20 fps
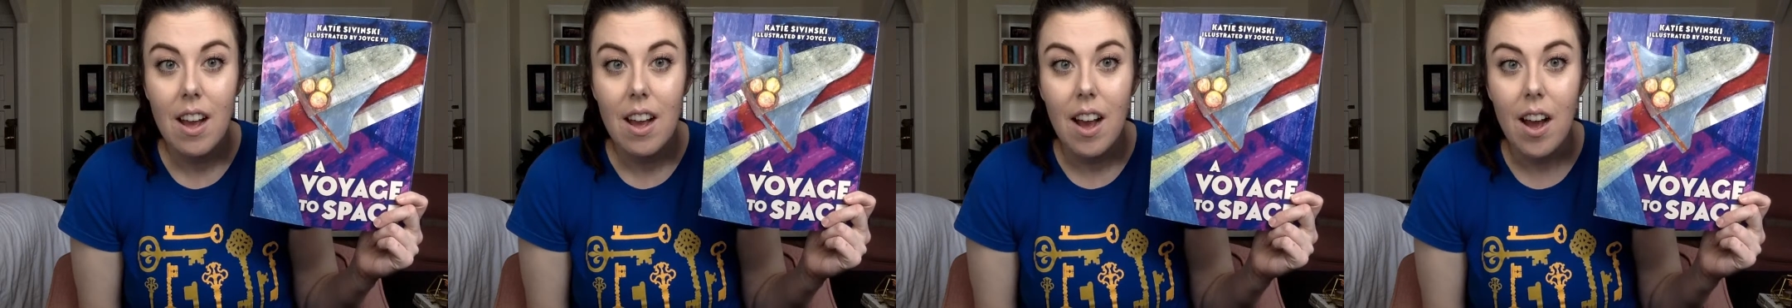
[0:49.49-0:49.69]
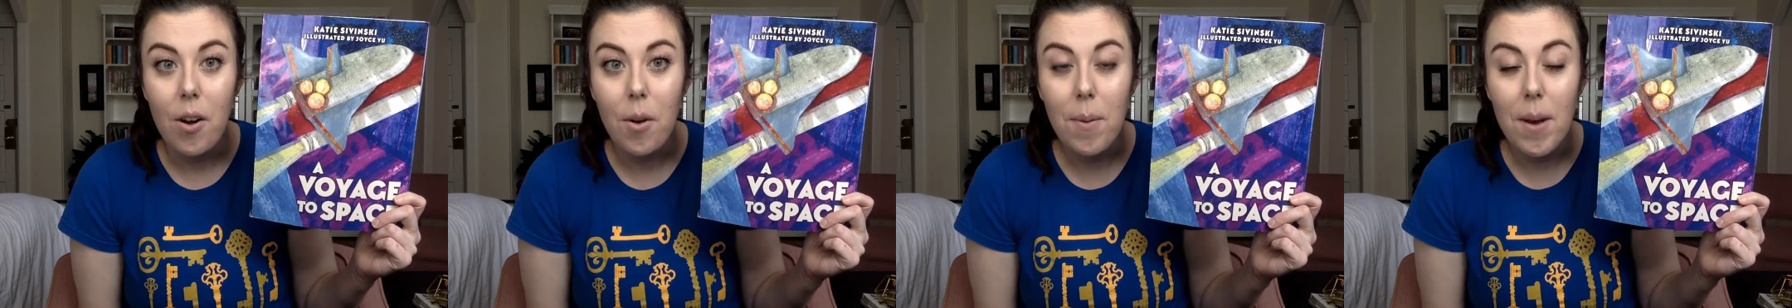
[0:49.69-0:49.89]

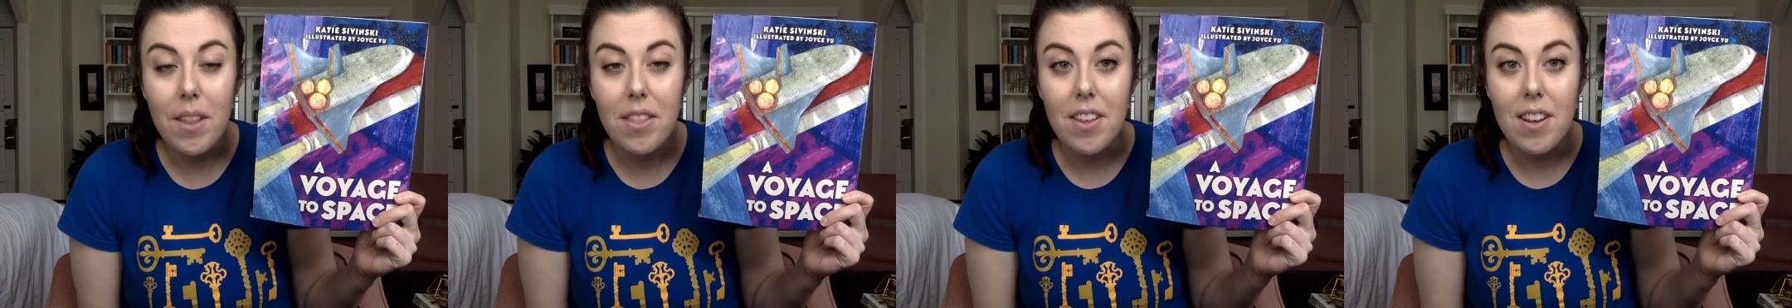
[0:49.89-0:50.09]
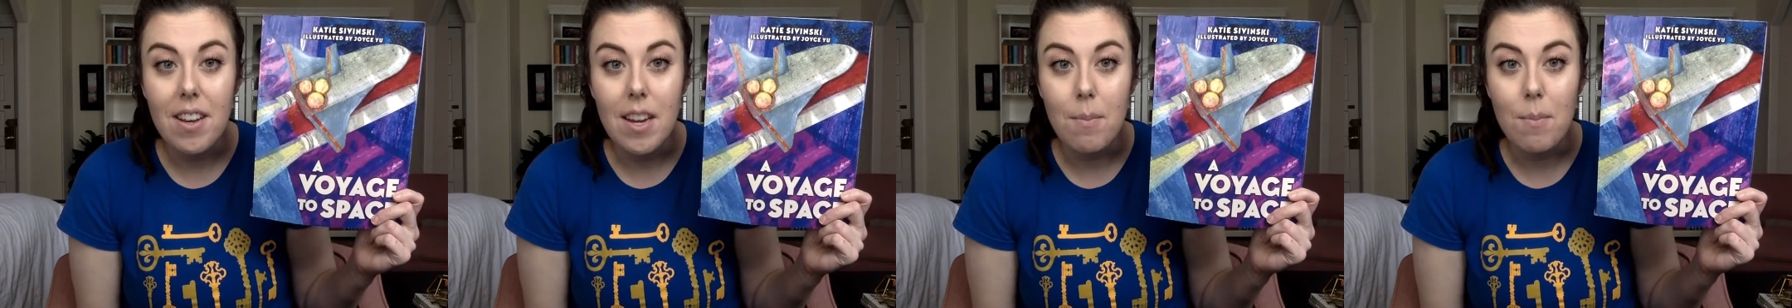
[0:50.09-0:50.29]
How
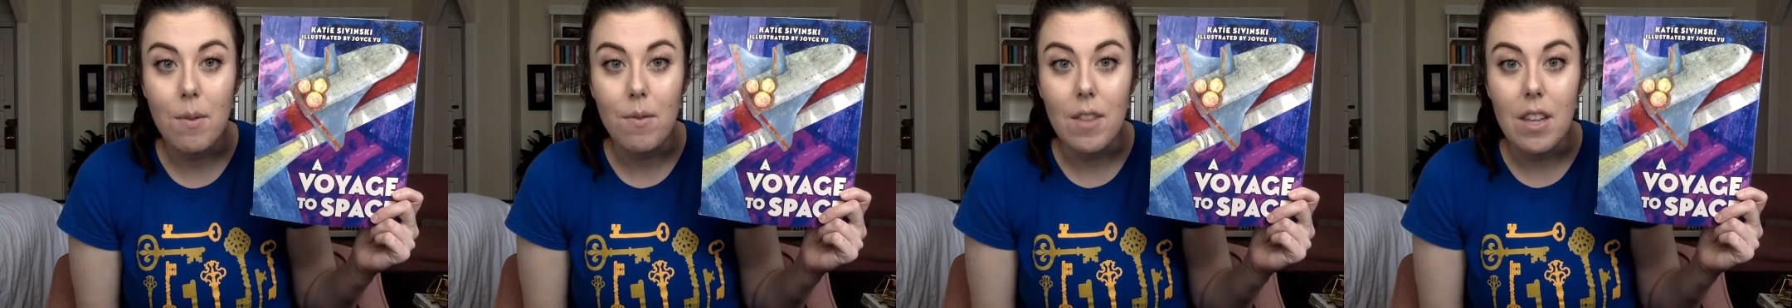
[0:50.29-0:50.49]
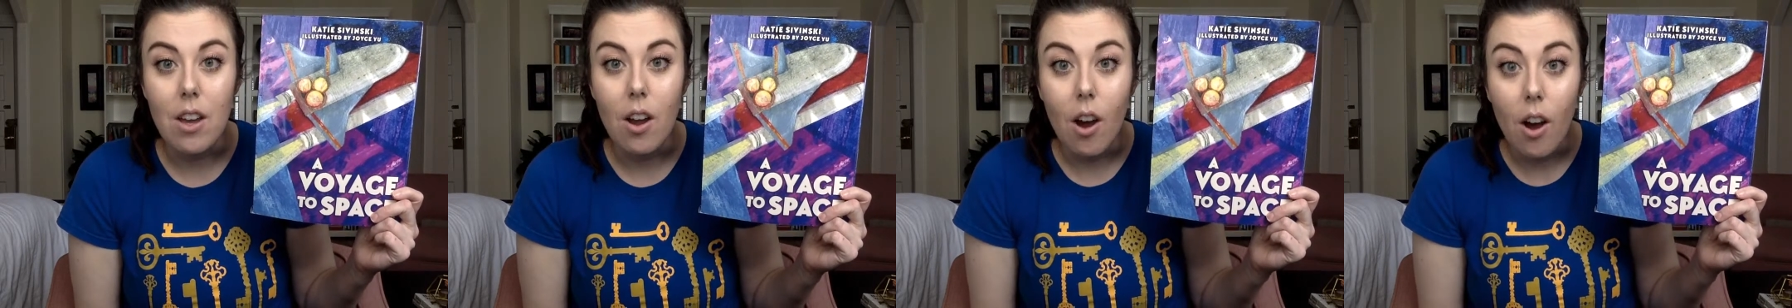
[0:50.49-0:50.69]
about the name
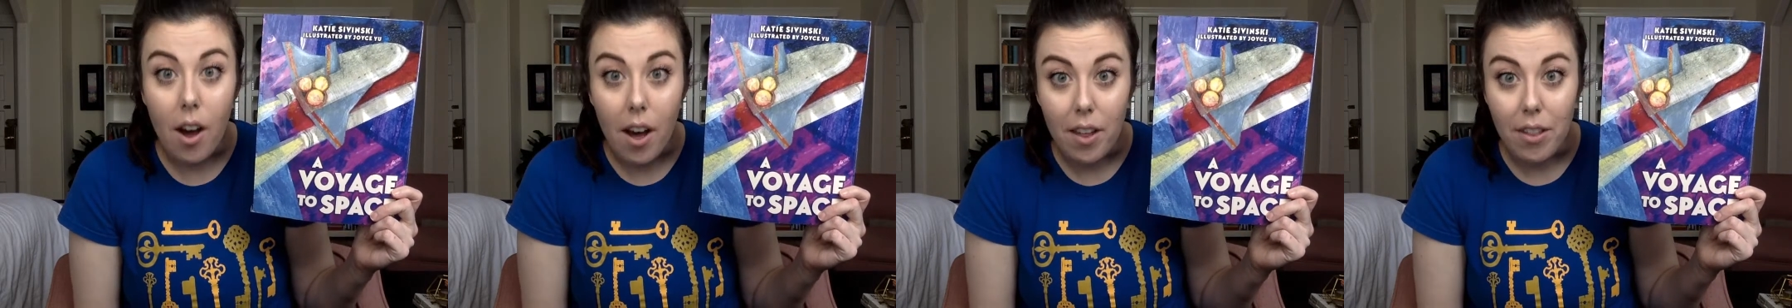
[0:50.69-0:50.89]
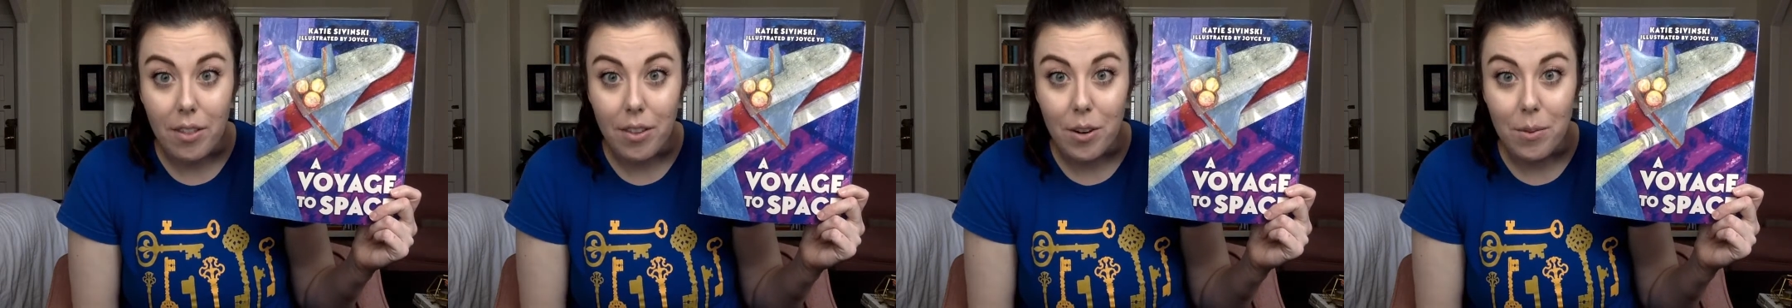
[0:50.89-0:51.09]
of the
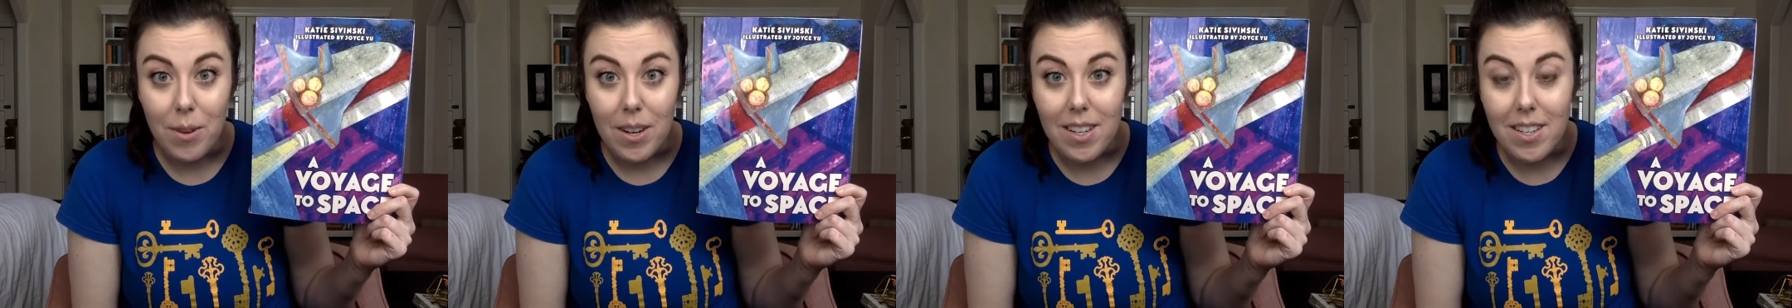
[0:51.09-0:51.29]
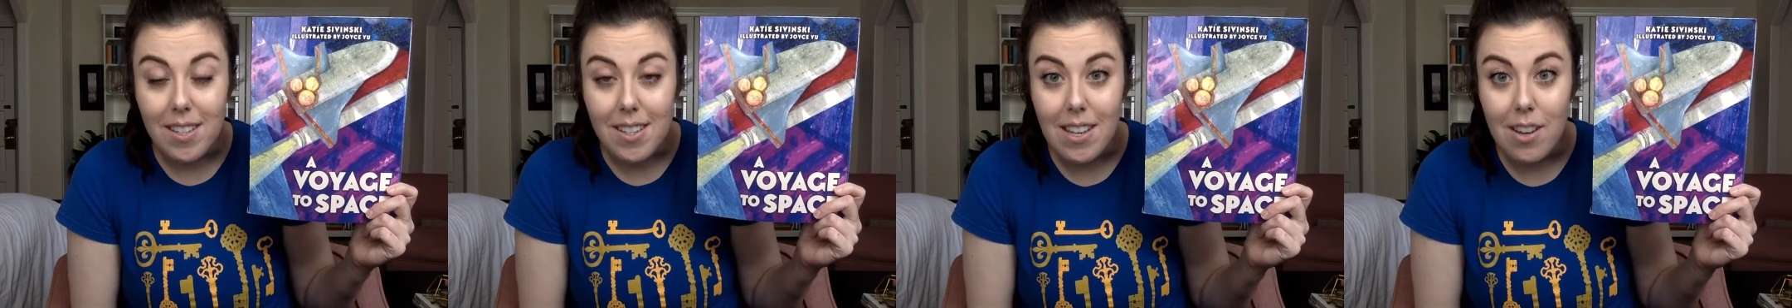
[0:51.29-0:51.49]
author?
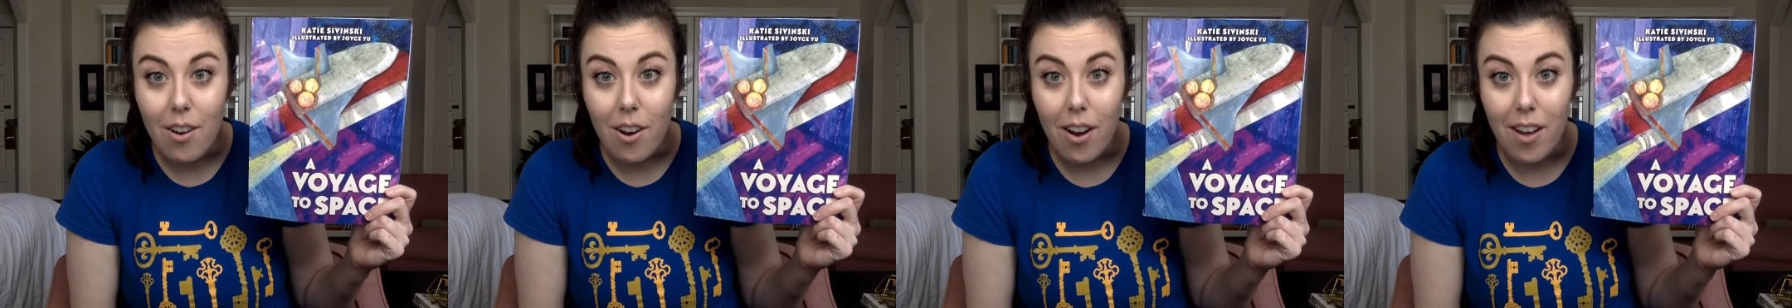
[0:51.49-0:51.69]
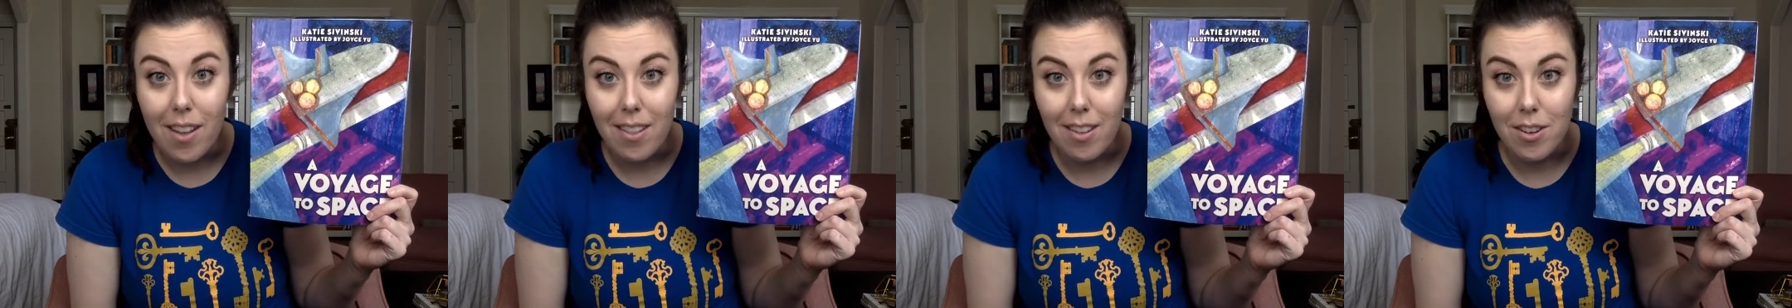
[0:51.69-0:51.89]
What does the
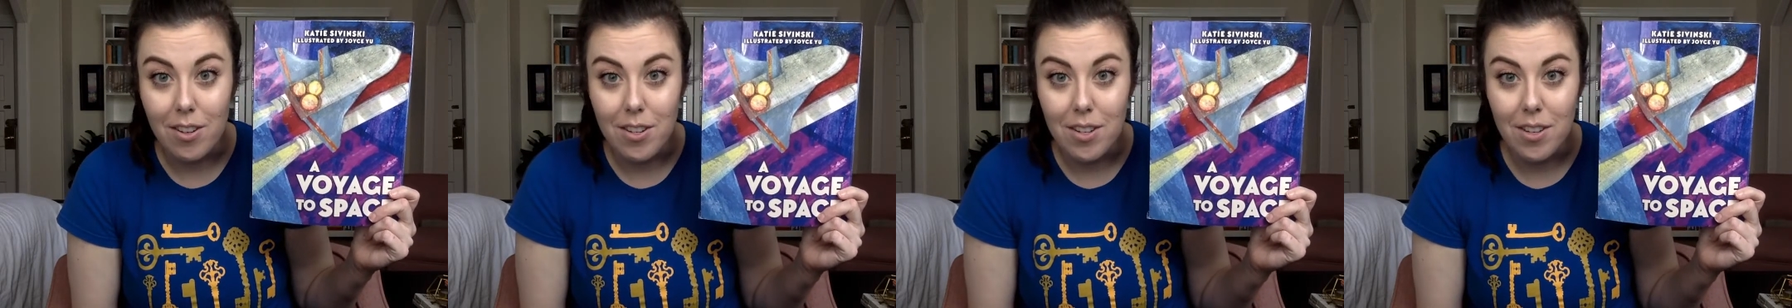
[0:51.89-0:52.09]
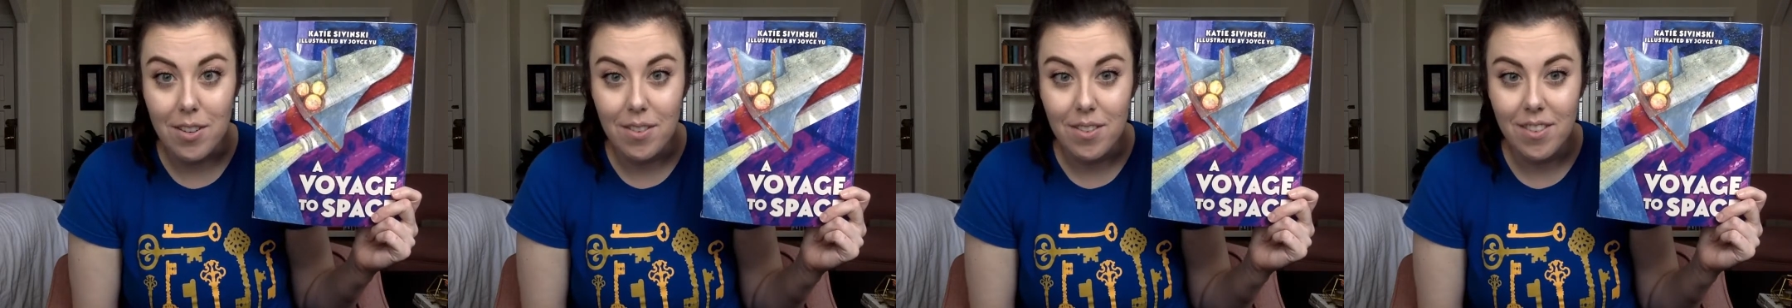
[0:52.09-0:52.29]
author do?